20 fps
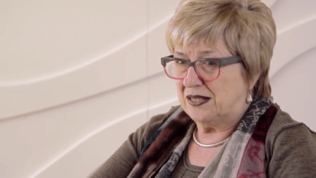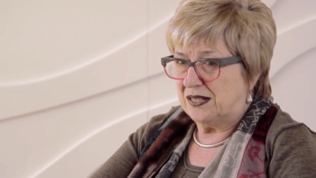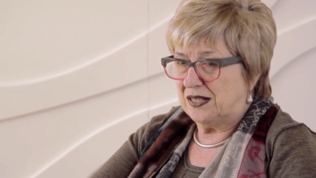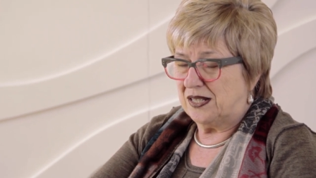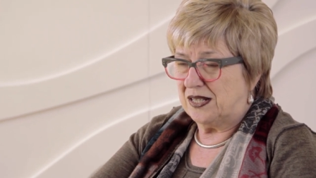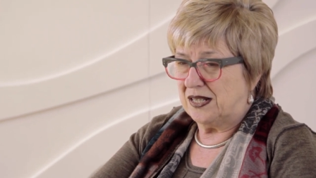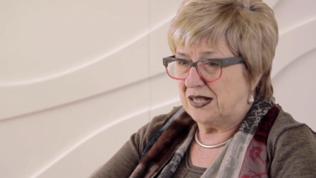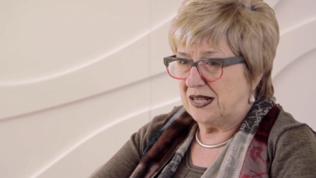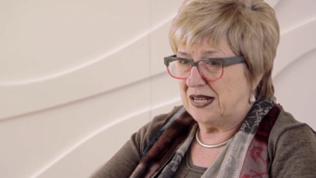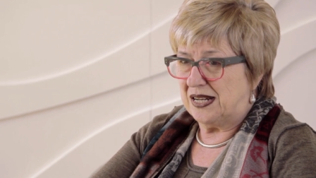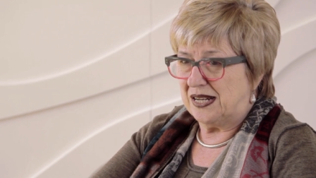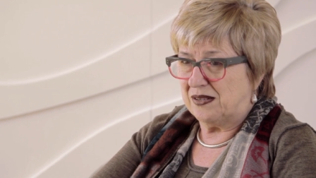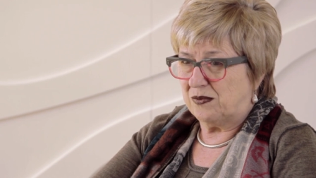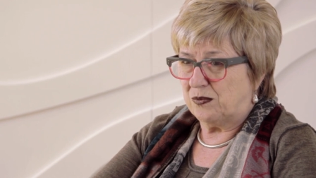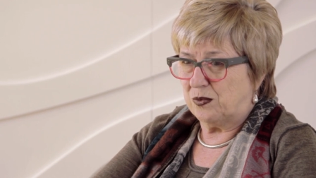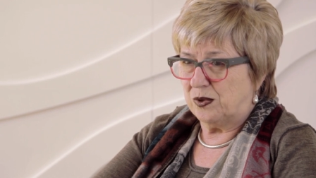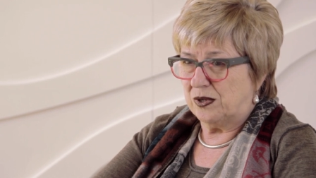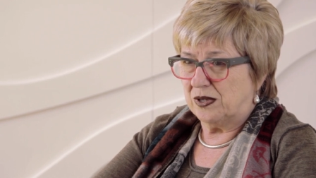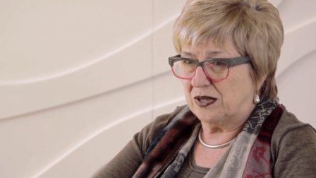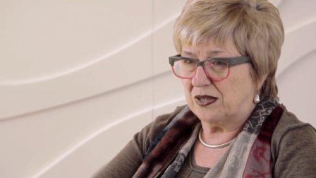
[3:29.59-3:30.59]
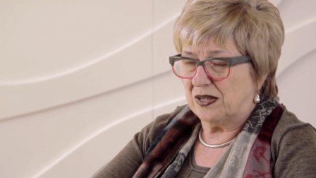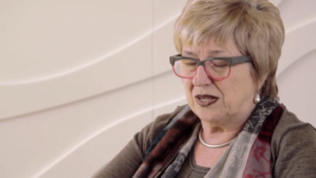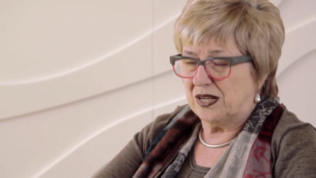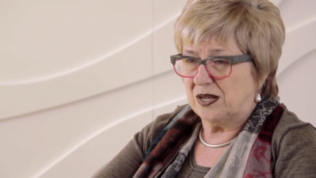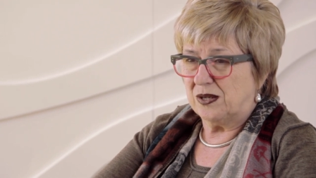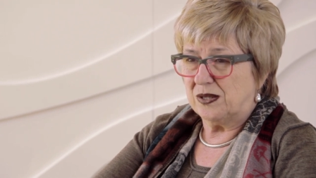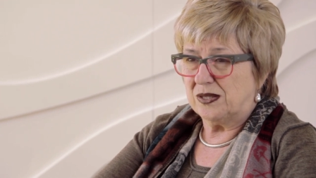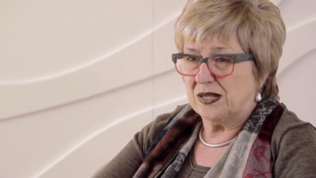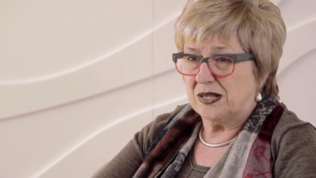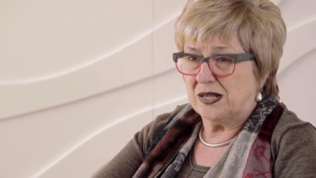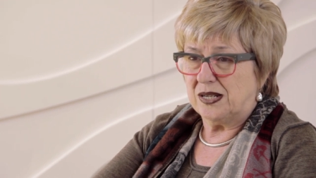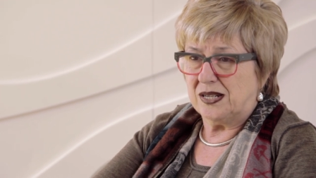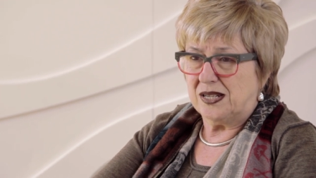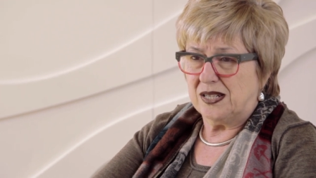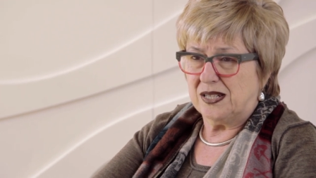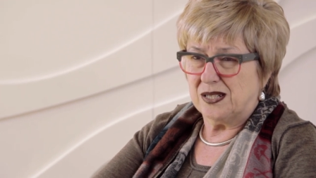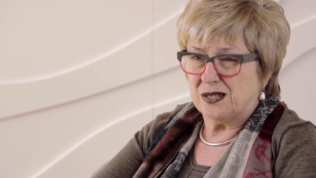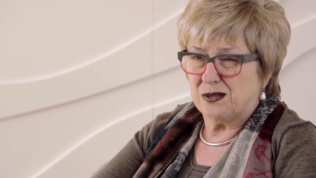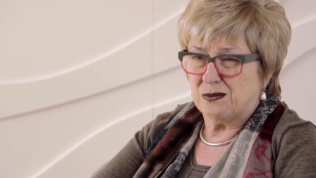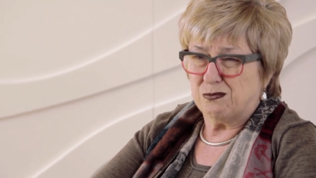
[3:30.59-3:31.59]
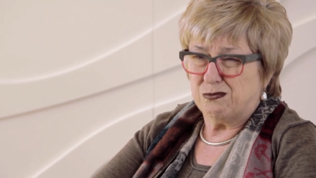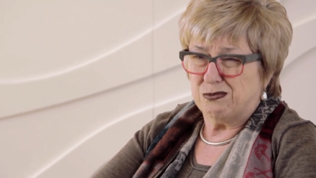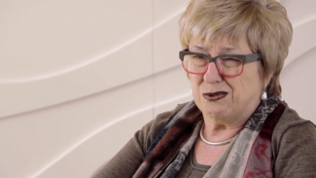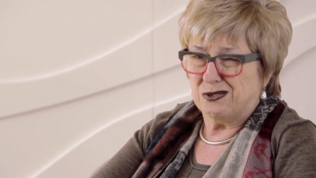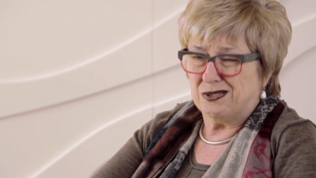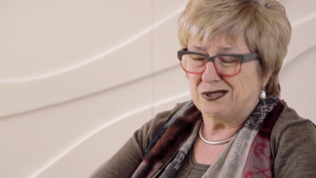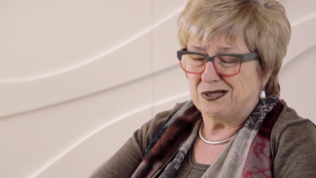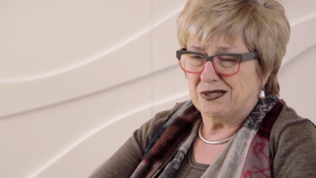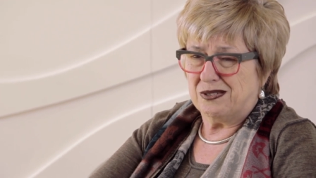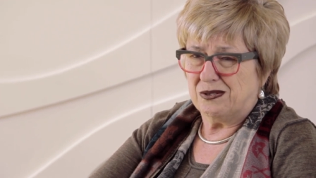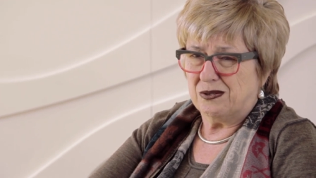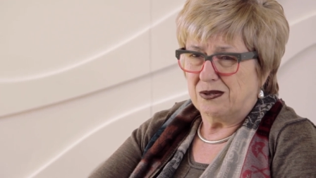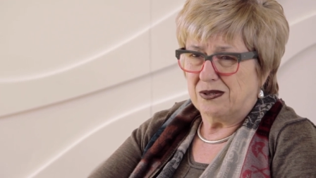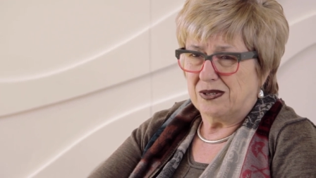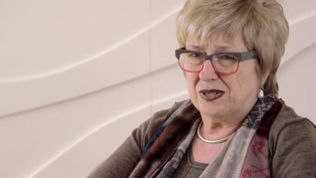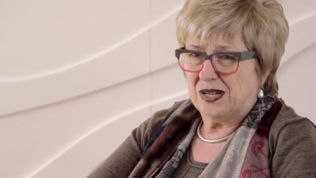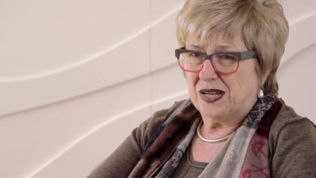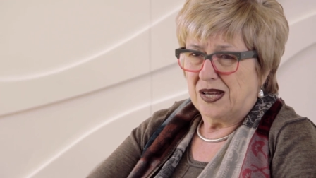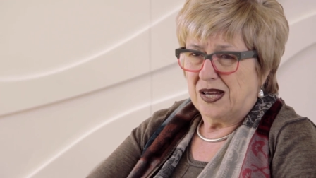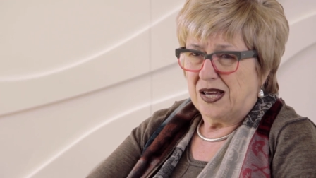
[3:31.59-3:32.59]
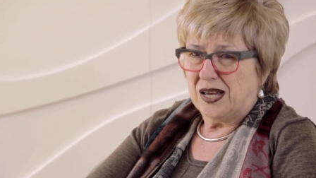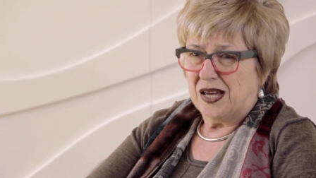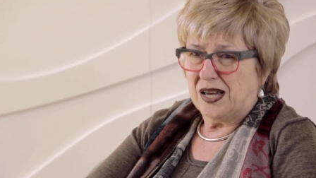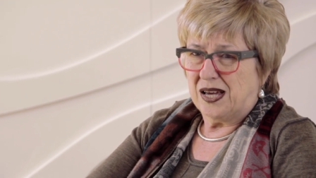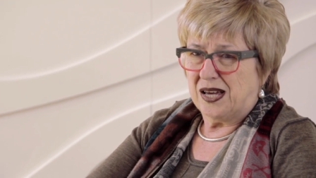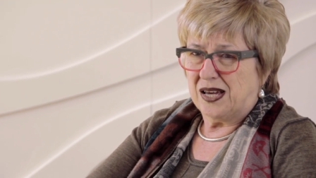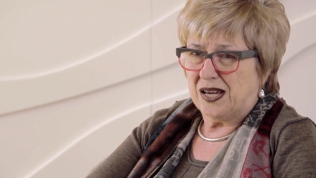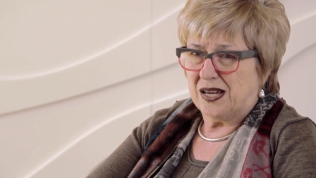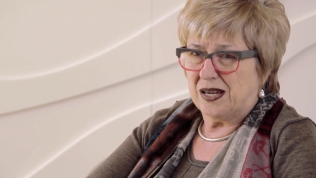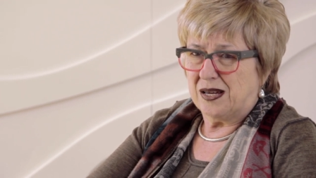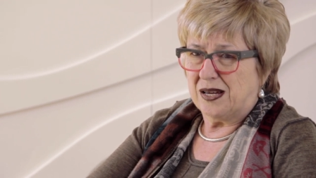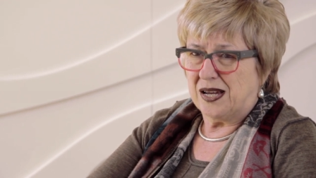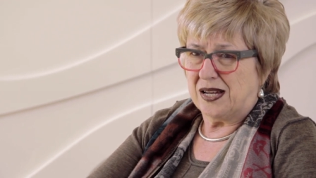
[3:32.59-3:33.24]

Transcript: to network, although it's a hideous word uh,